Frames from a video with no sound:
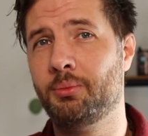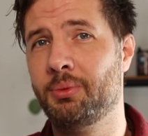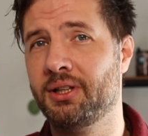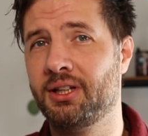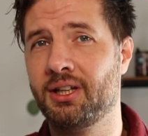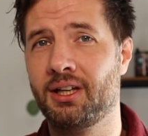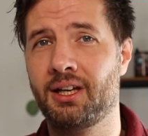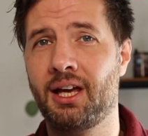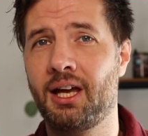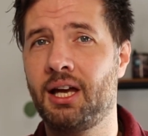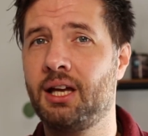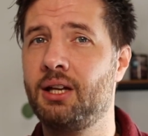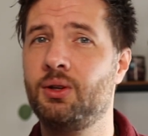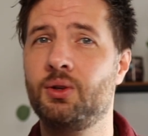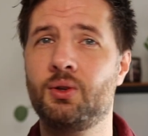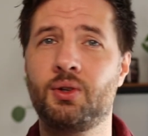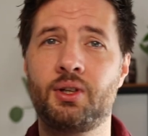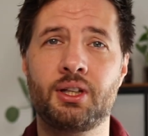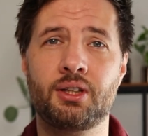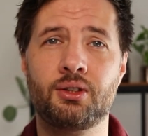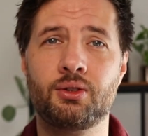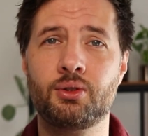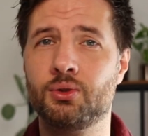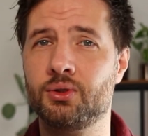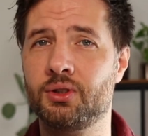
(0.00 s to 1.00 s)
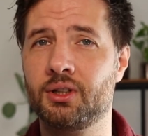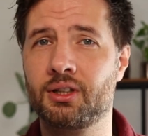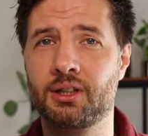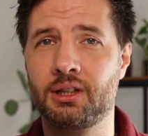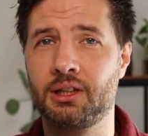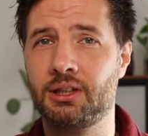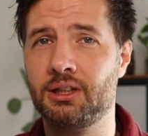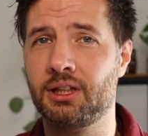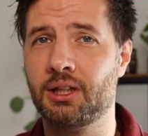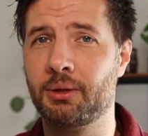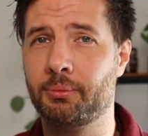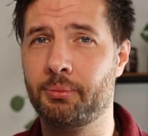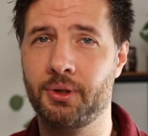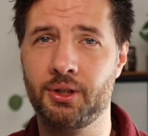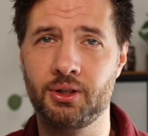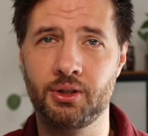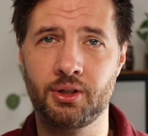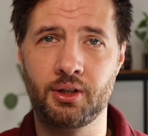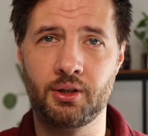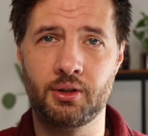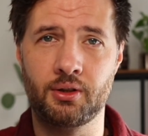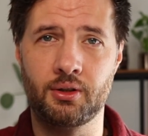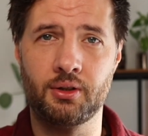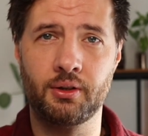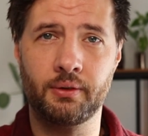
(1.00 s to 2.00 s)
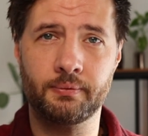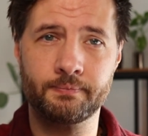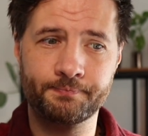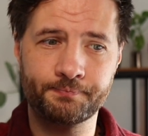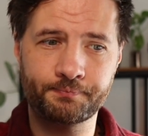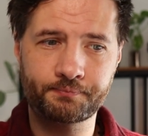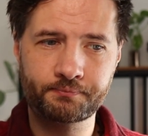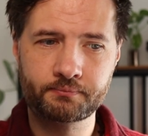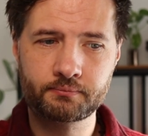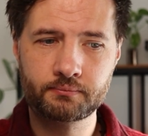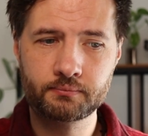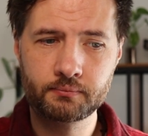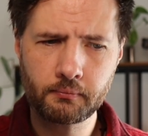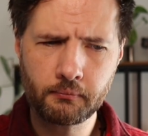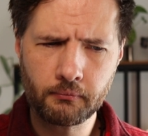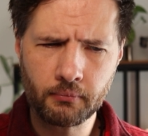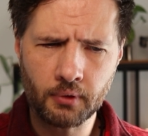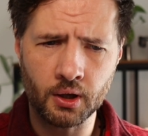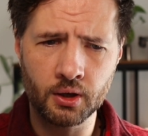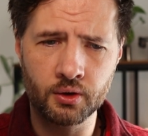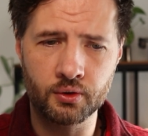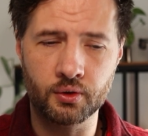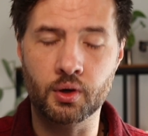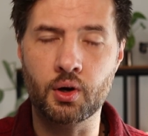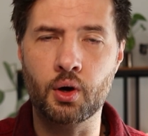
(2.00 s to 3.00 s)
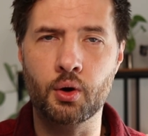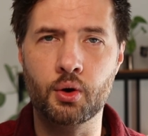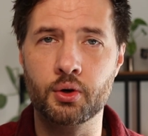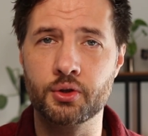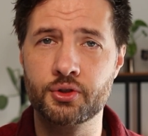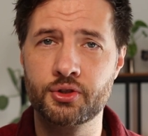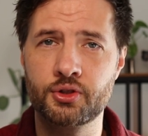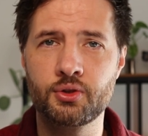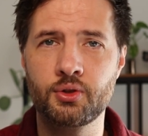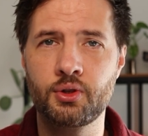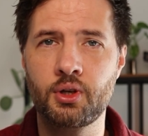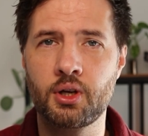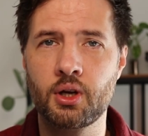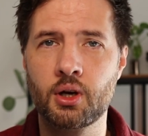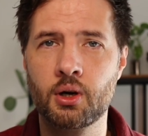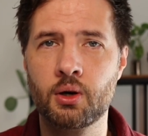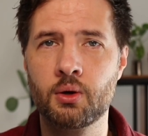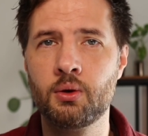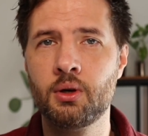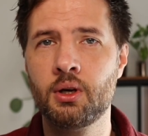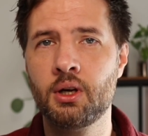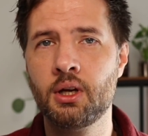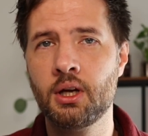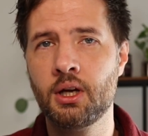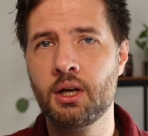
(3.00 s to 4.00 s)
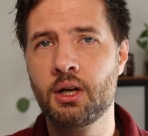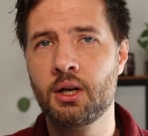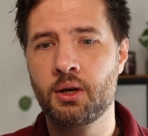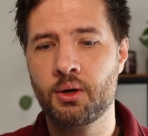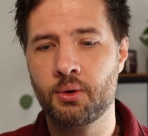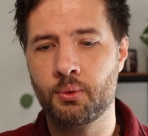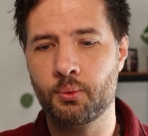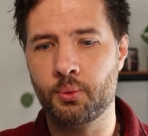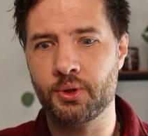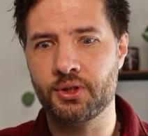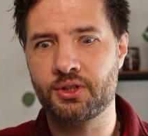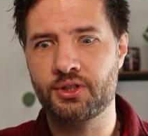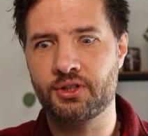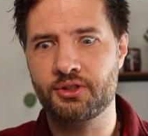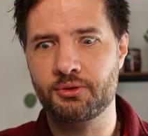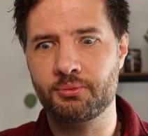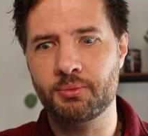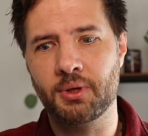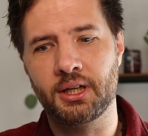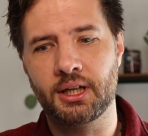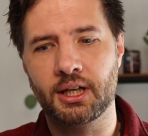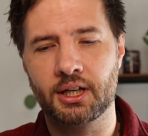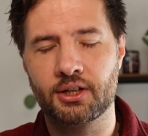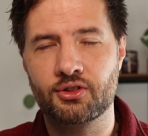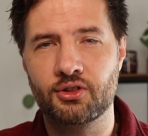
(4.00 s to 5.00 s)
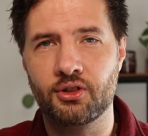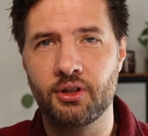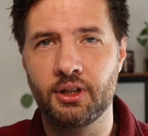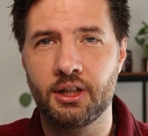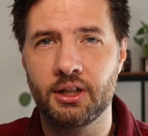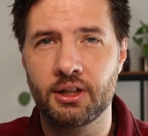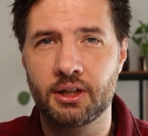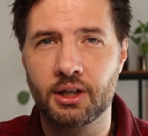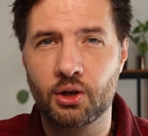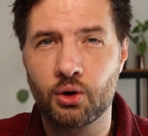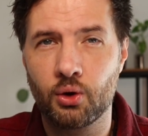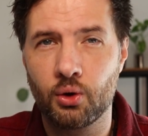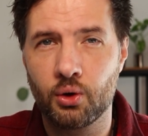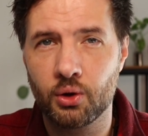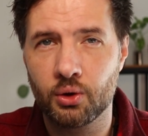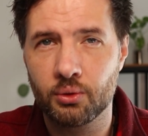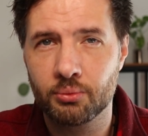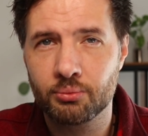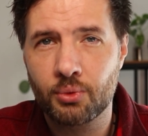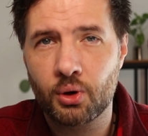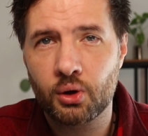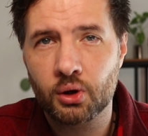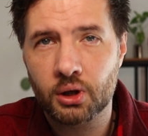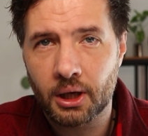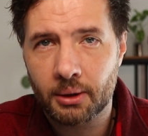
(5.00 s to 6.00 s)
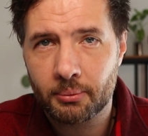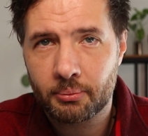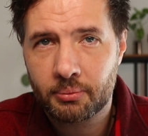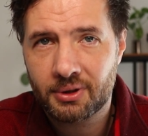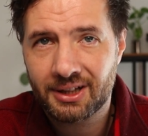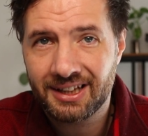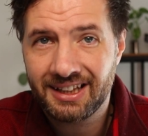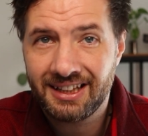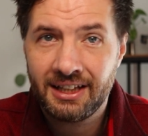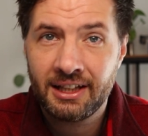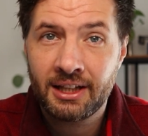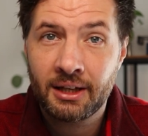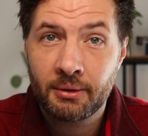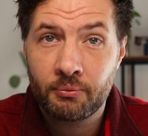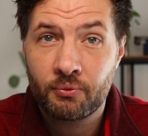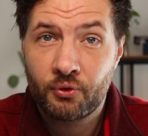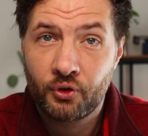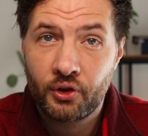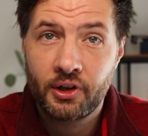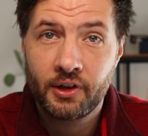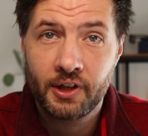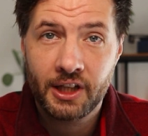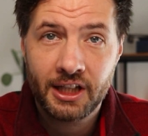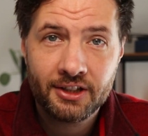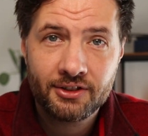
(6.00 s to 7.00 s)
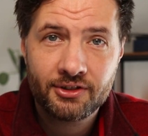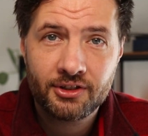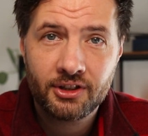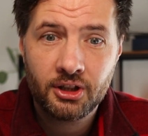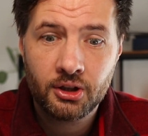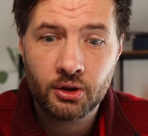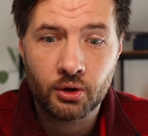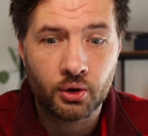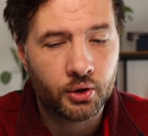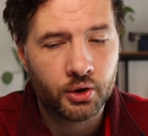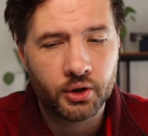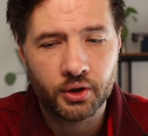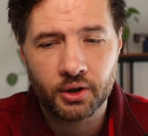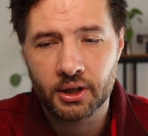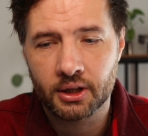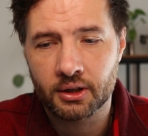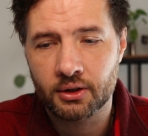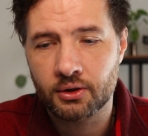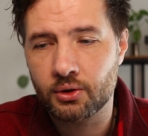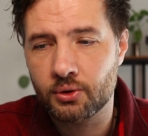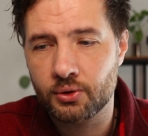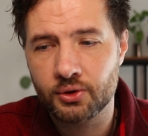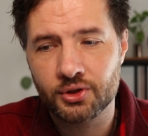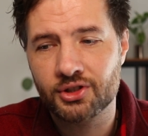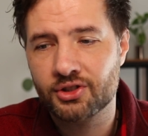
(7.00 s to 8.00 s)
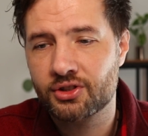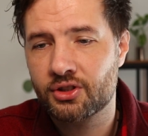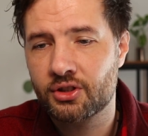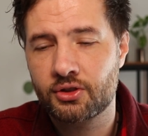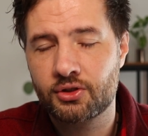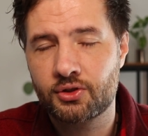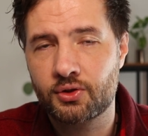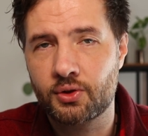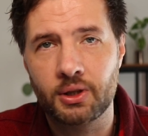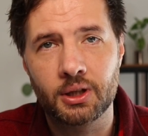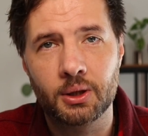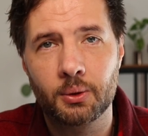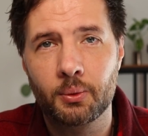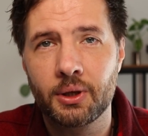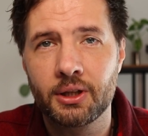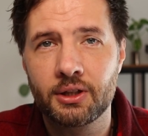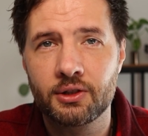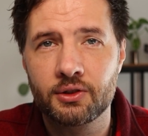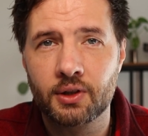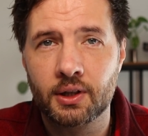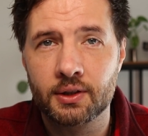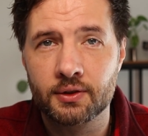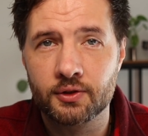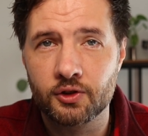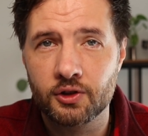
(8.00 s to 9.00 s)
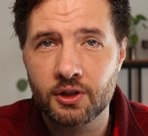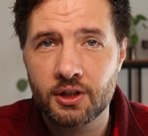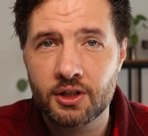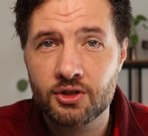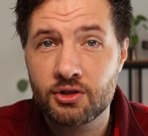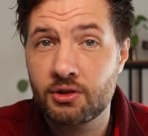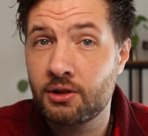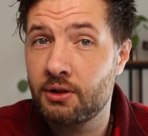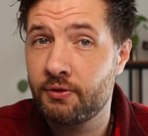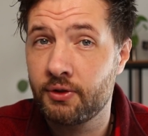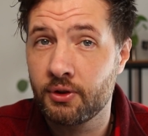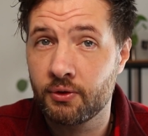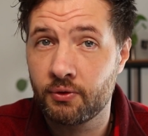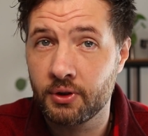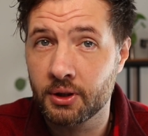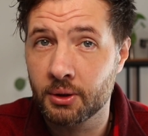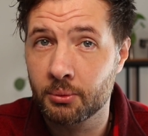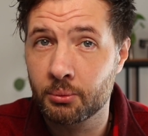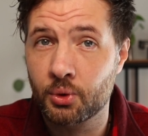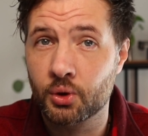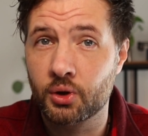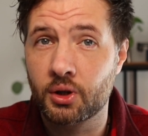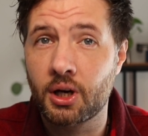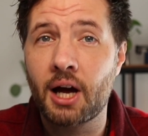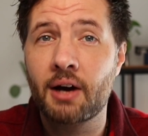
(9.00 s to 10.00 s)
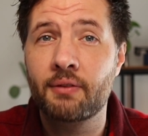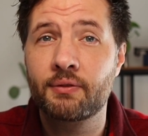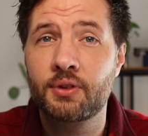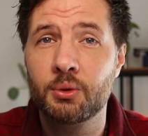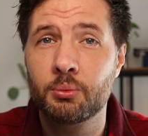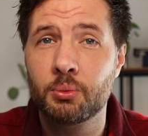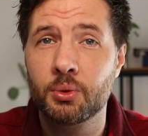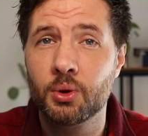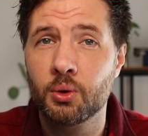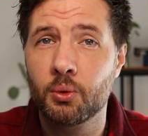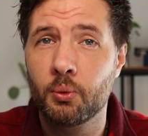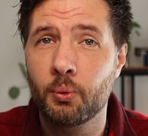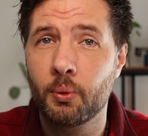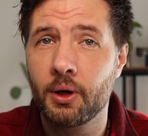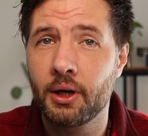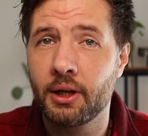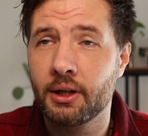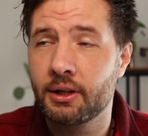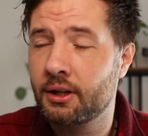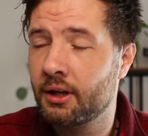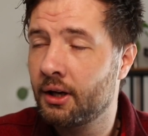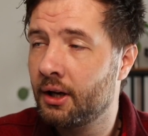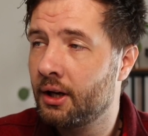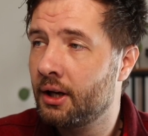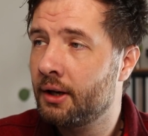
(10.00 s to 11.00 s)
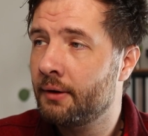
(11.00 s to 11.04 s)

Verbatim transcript: But again, you can do the cleanup in their Rokoko Studio, which has made actually the whole mockup cleanup very easy, or you can do it just straight away in Unreal Engine if you feel more comfortable with